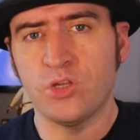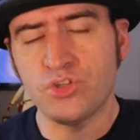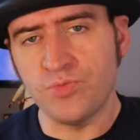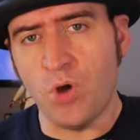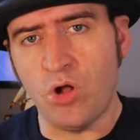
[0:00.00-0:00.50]

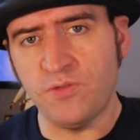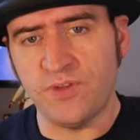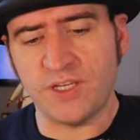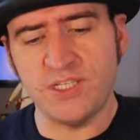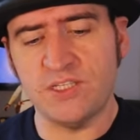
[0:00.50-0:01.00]
small
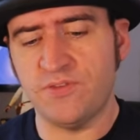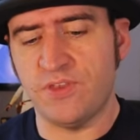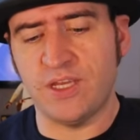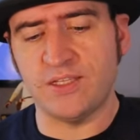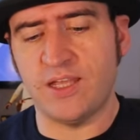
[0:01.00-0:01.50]
fixes for
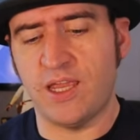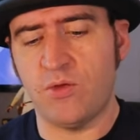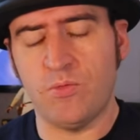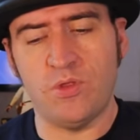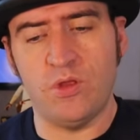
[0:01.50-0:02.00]
things like
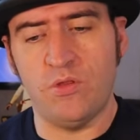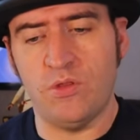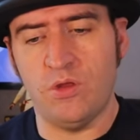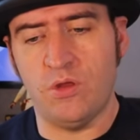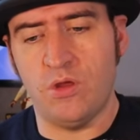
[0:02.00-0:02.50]

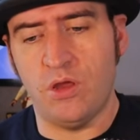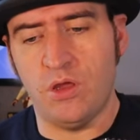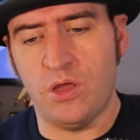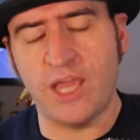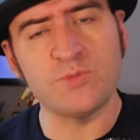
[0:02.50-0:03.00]

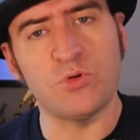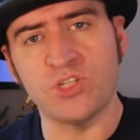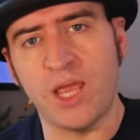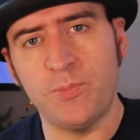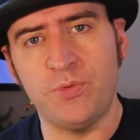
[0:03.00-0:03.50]
the export
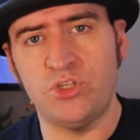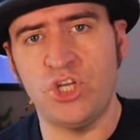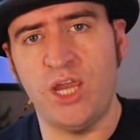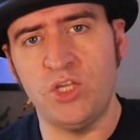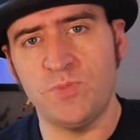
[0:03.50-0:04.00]
type would
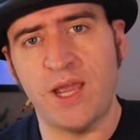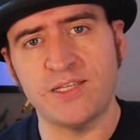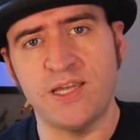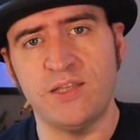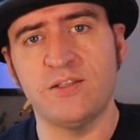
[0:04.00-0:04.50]
change
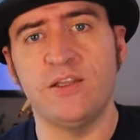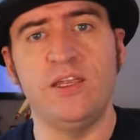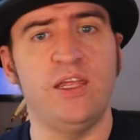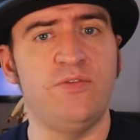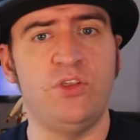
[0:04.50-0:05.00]

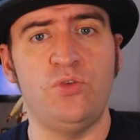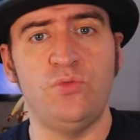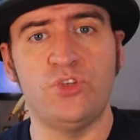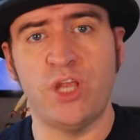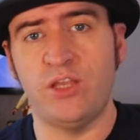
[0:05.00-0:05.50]
accidentally if
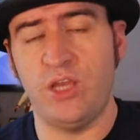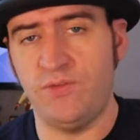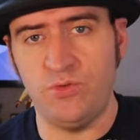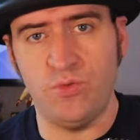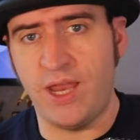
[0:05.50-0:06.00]
you
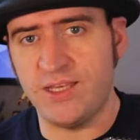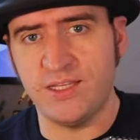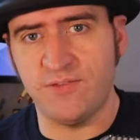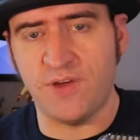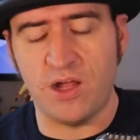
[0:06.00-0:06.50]

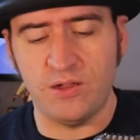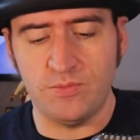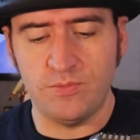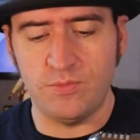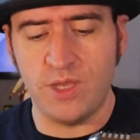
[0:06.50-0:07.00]
edited the
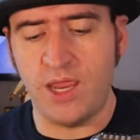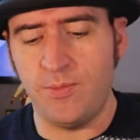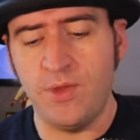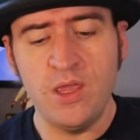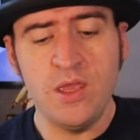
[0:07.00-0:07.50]
file
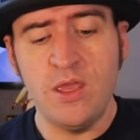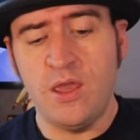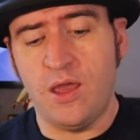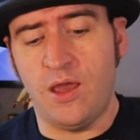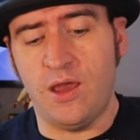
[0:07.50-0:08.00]
name.
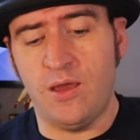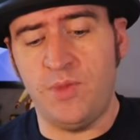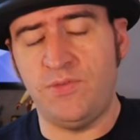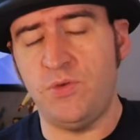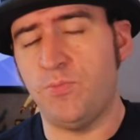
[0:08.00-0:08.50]

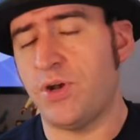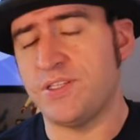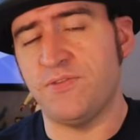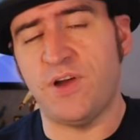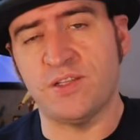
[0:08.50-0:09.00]
If you
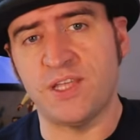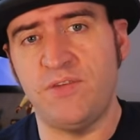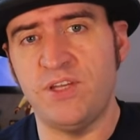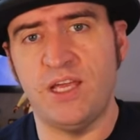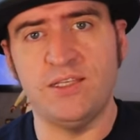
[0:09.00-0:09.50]
press the file
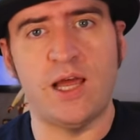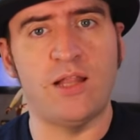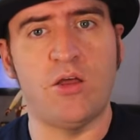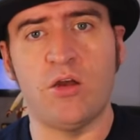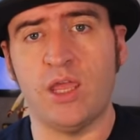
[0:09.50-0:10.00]
save
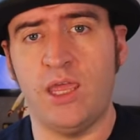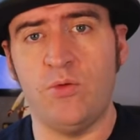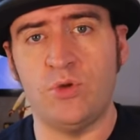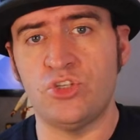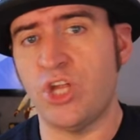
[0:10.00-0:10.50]
dialog,
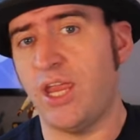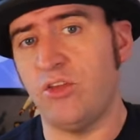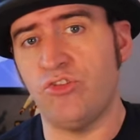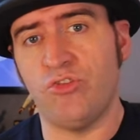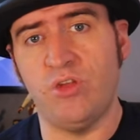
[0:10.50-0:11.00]
it would
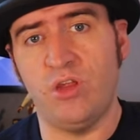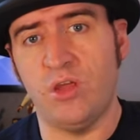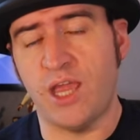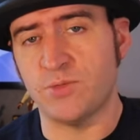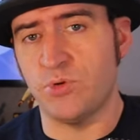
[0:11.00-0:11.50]
change
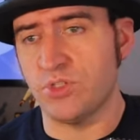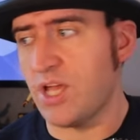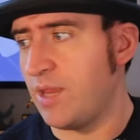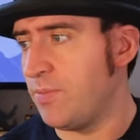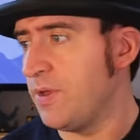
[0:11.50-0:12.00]
the export
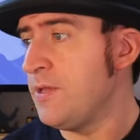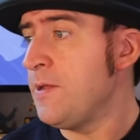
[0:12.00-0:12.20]
type.